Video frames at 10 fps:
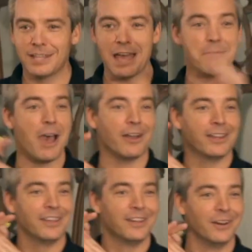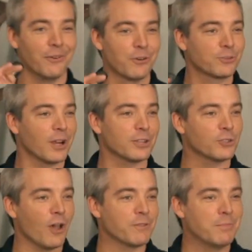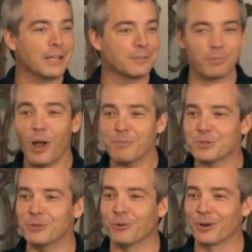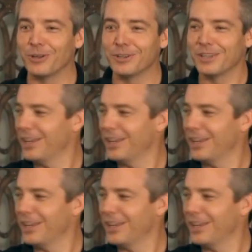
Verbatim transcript: time out. We're trying to solve the biggest problems in the world,